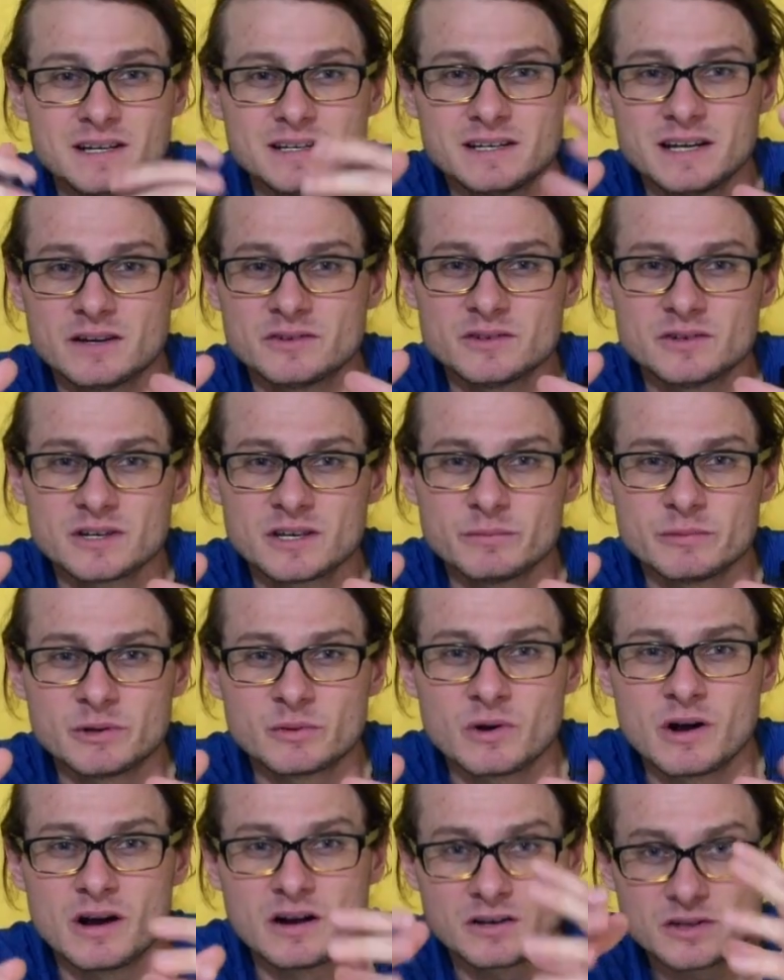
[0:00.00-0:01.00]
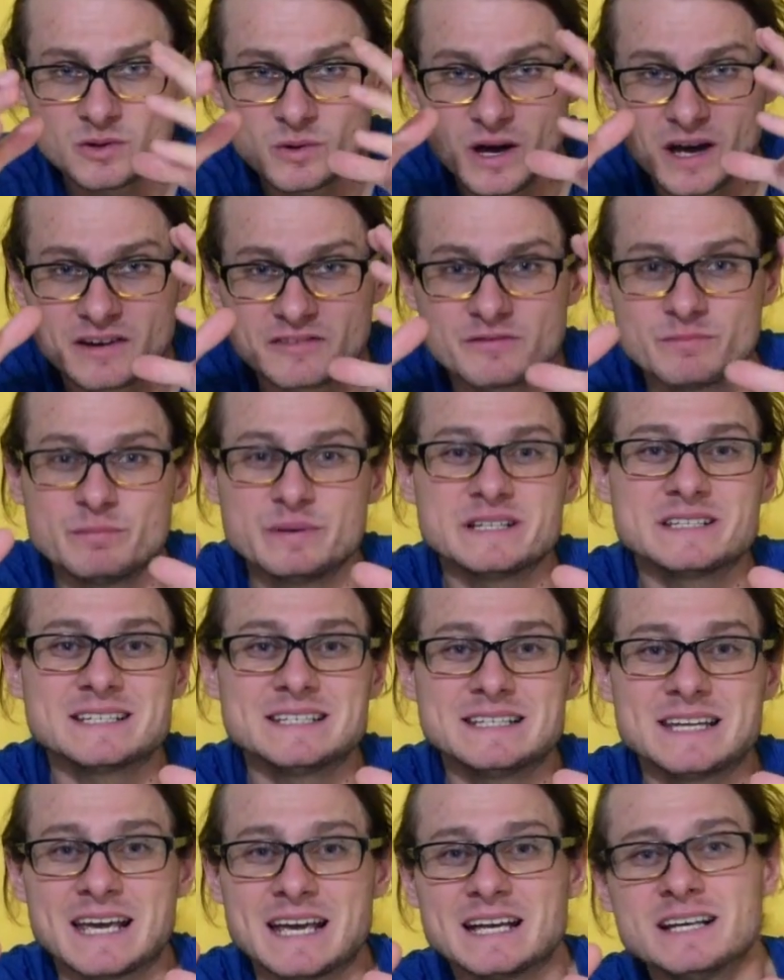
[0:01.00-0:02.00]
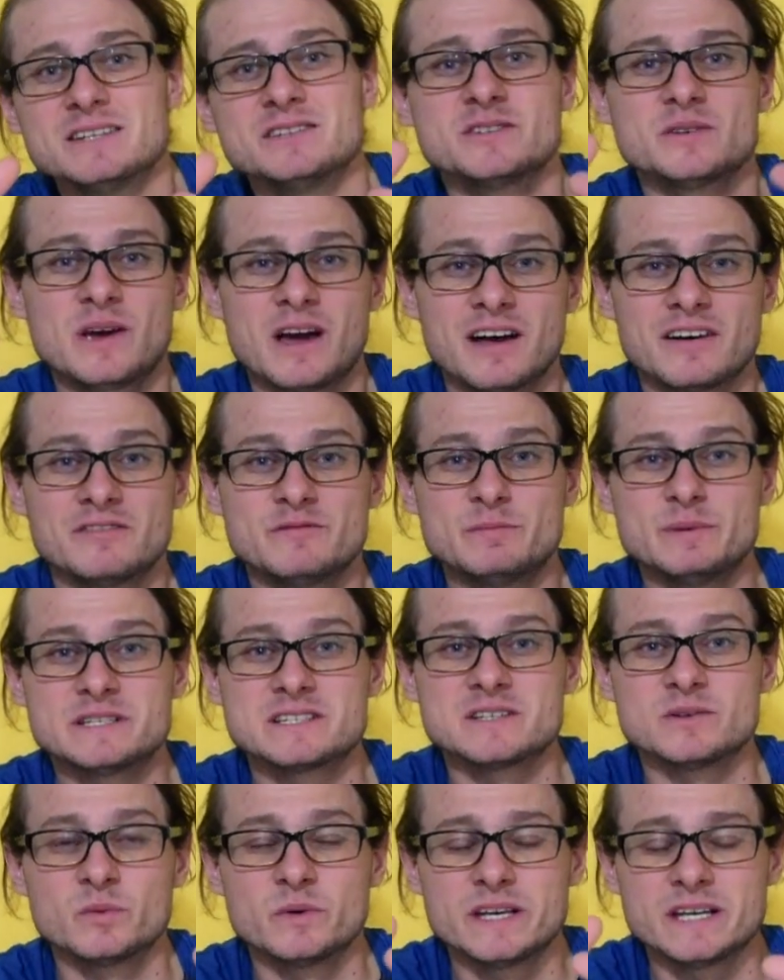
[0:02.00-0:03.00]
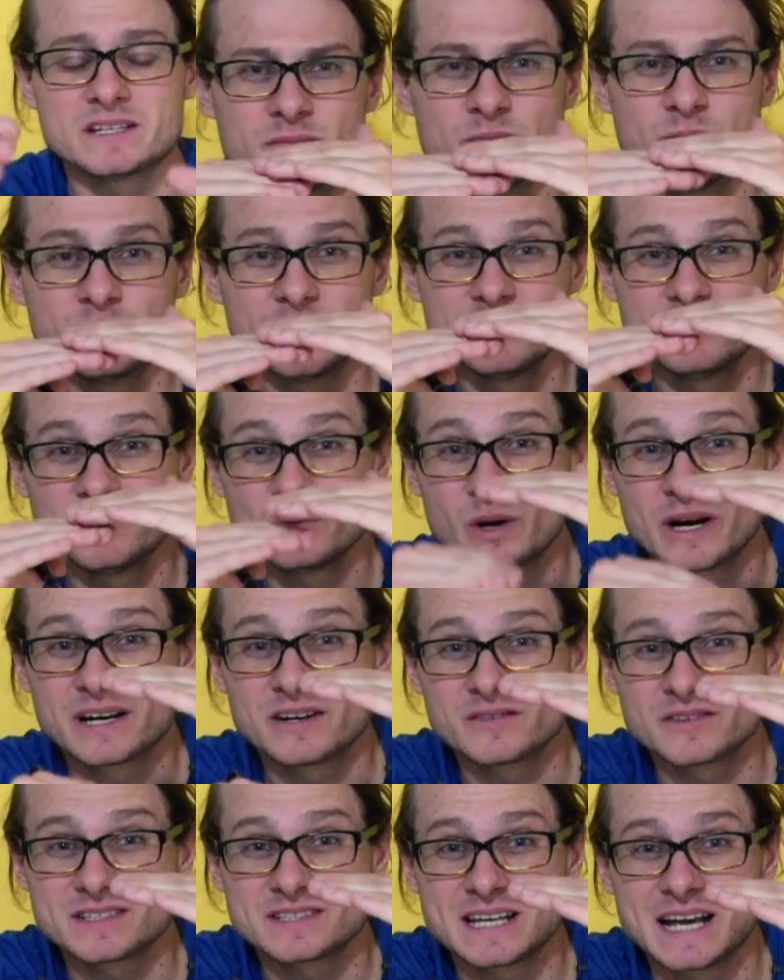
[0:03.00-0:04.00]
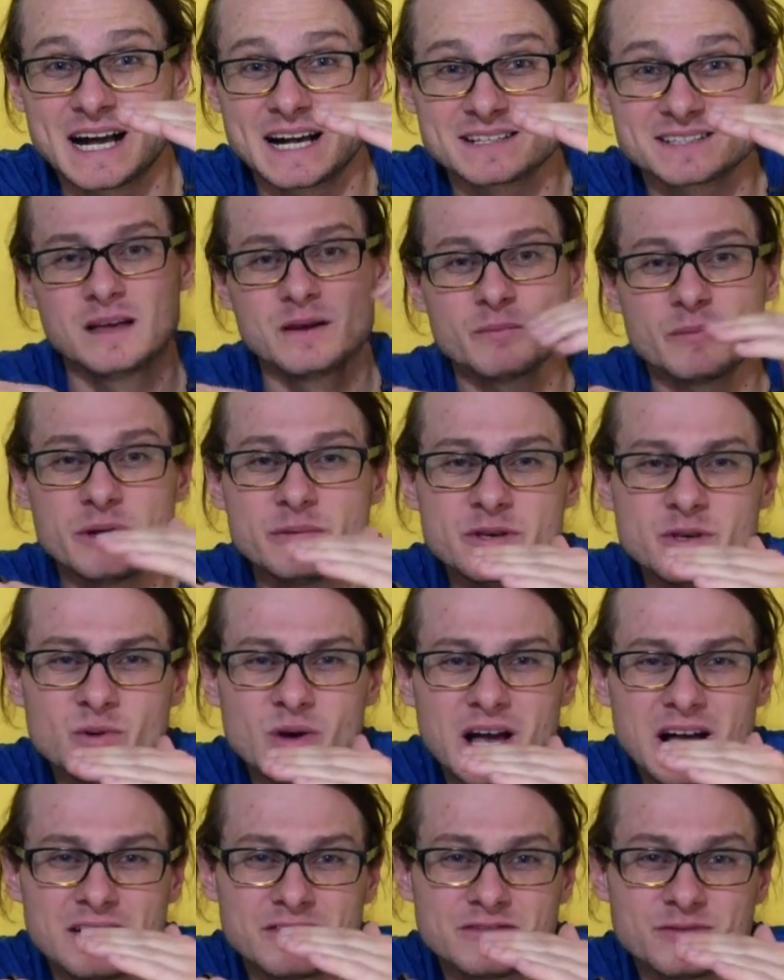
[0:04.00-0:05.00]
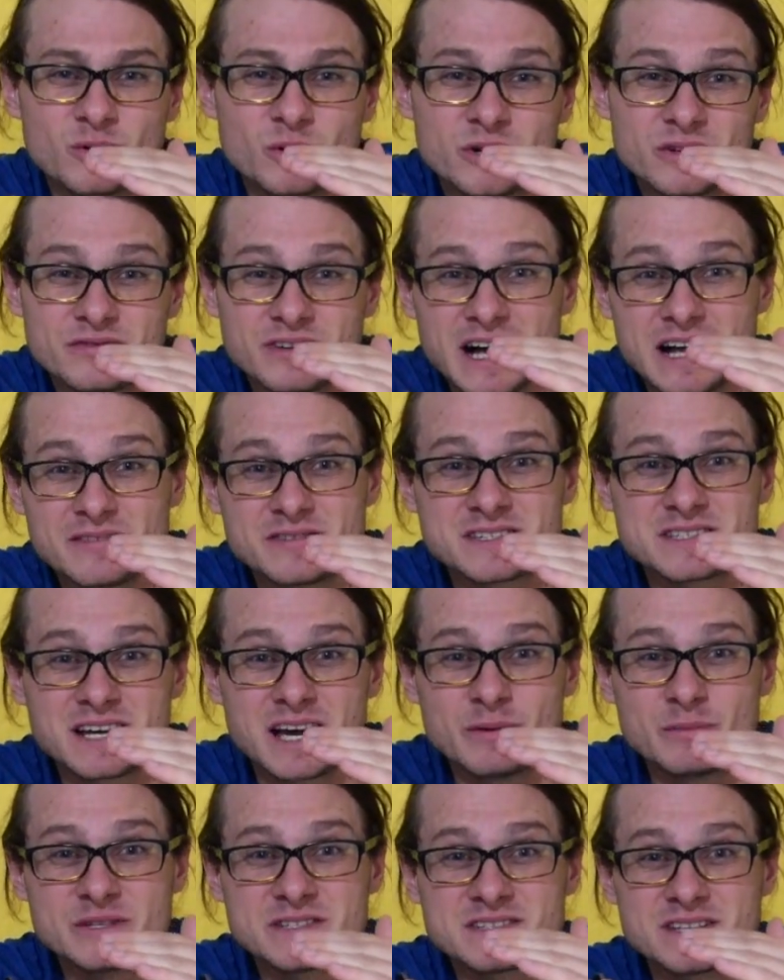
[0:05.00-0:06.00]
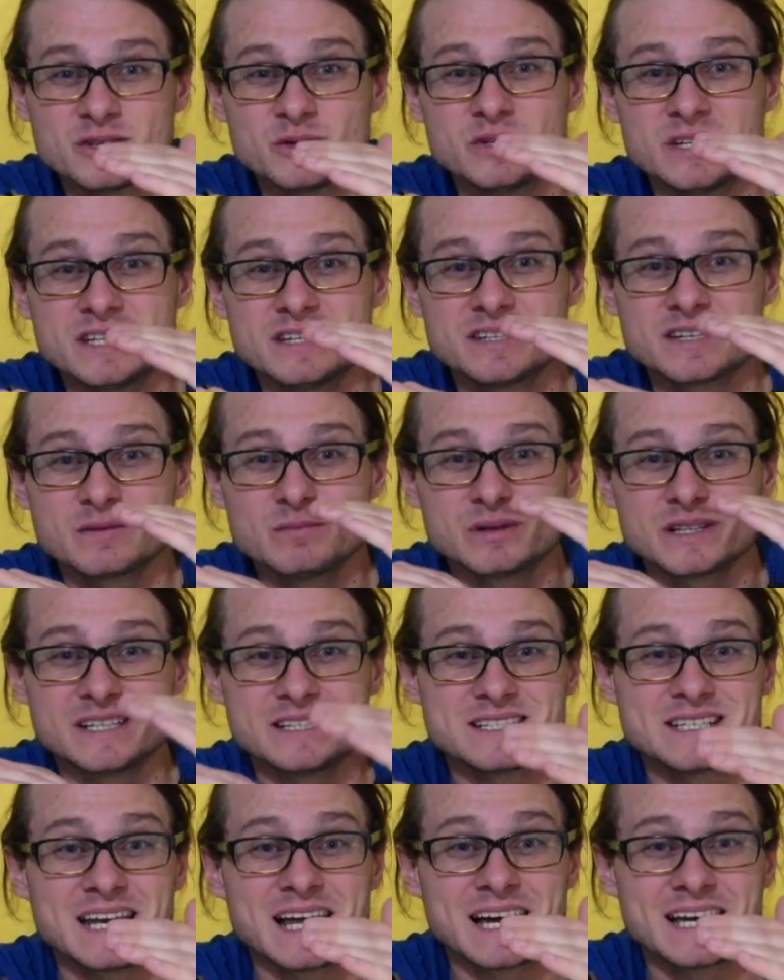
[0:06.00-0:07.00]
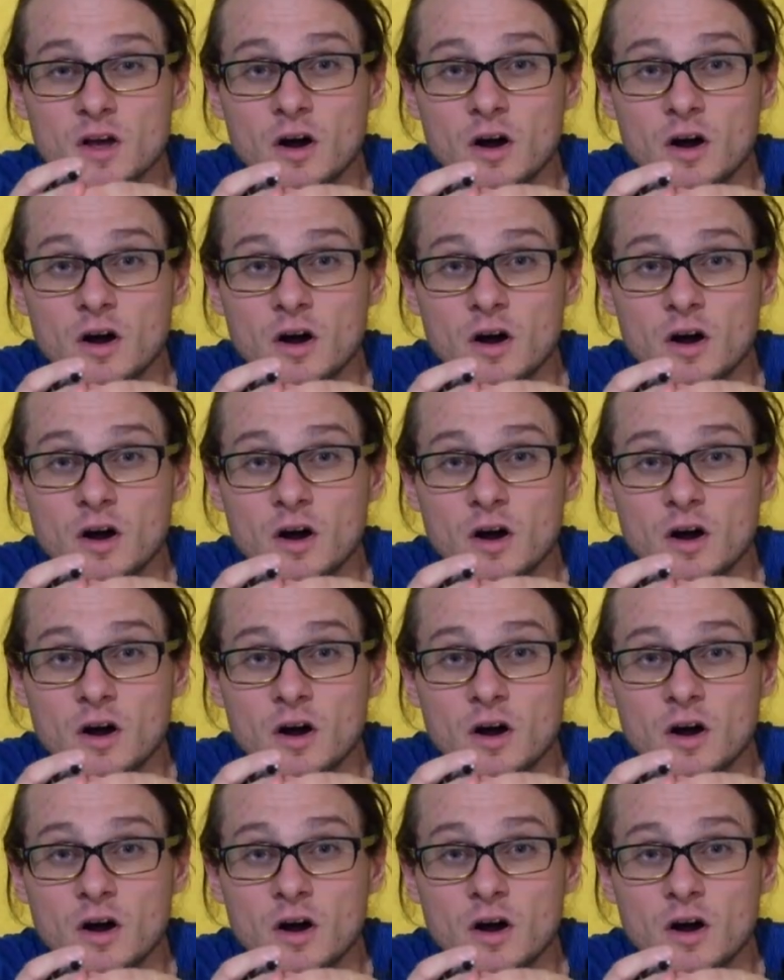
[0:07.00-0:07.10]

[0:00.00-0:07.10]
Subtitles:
Now, don't get me wrong, you have busy days, you have busy weeks, but if you write out the tasks, maybe you have 4 to 5 assignments that you need to complete tonight.